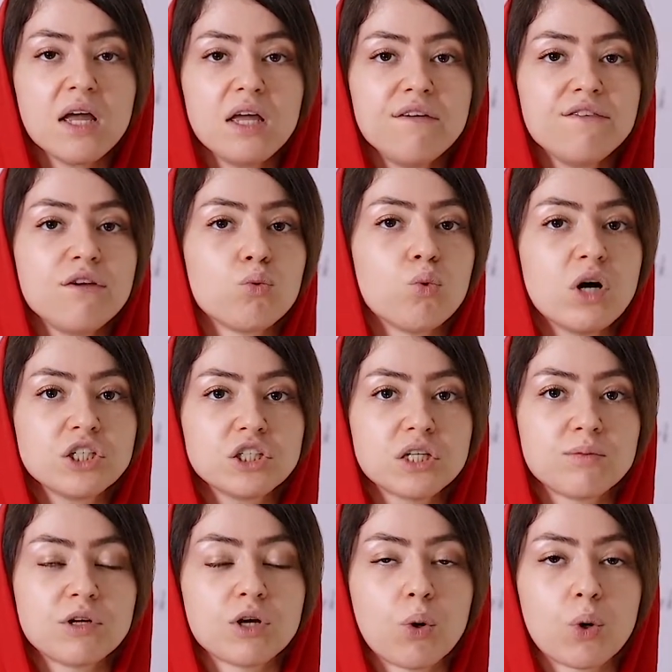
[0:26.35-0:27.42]
If you watch
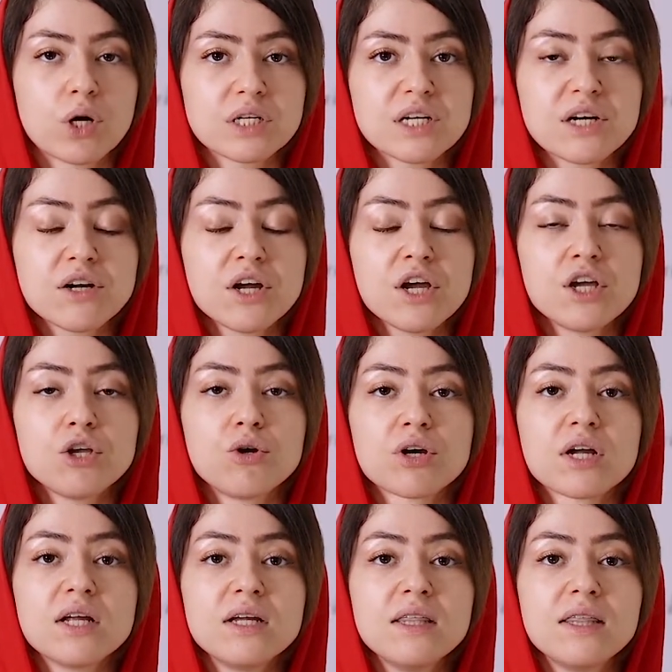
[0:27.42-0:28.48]
them in order,
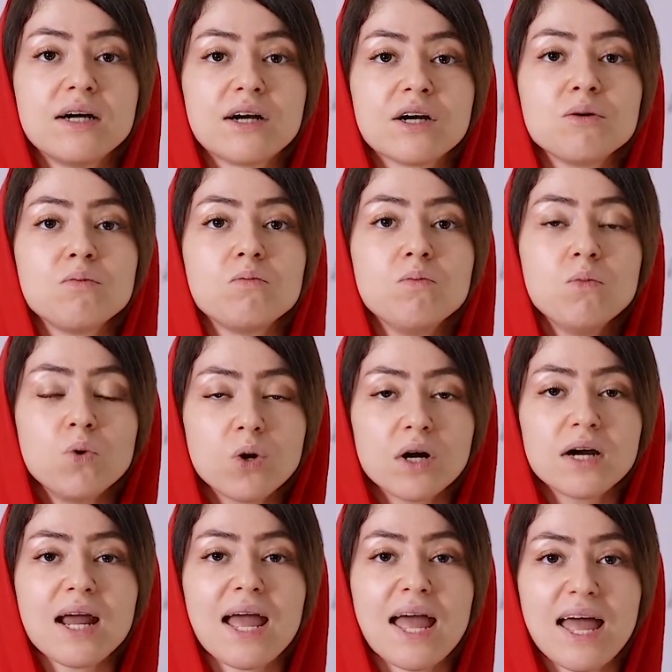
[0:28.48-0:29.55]
you're going to learn
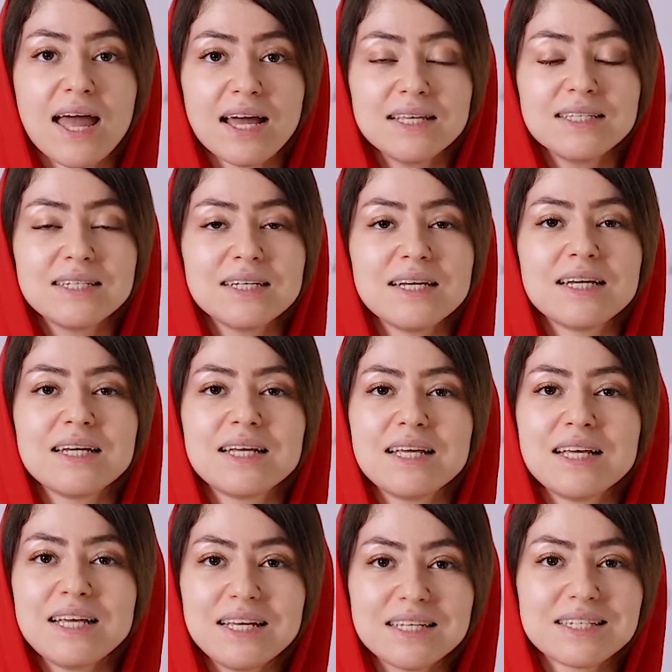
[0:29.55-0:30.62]
more and
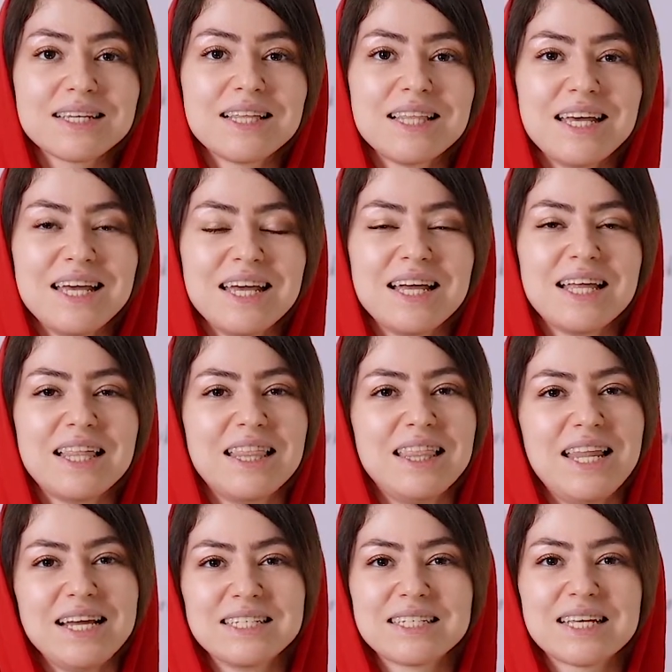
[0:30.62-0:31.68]
easily.
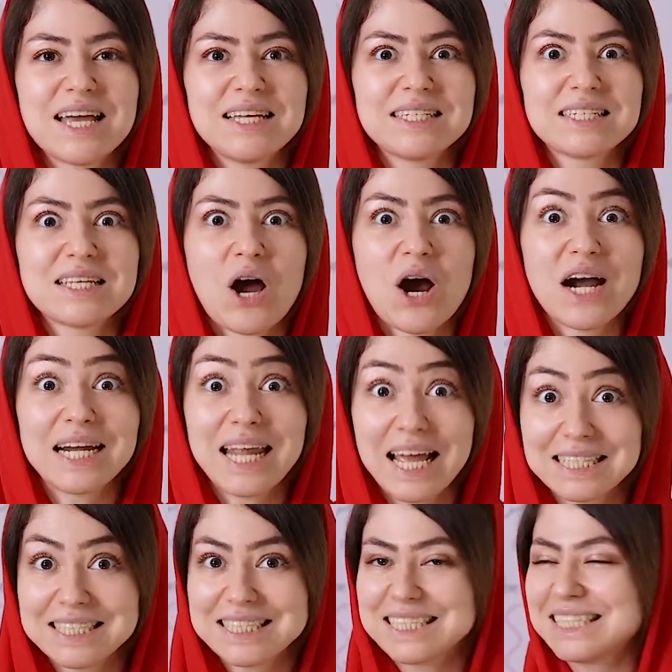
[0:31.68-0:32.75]
Let's get
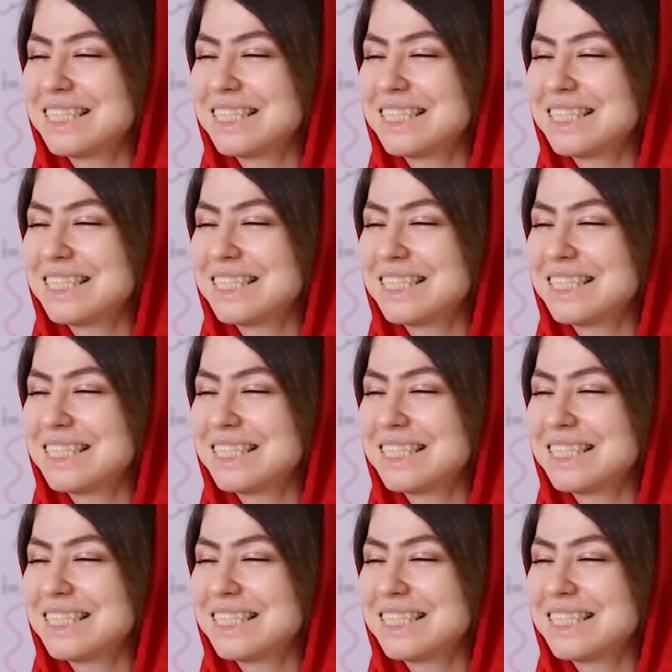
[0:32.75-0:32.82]
started.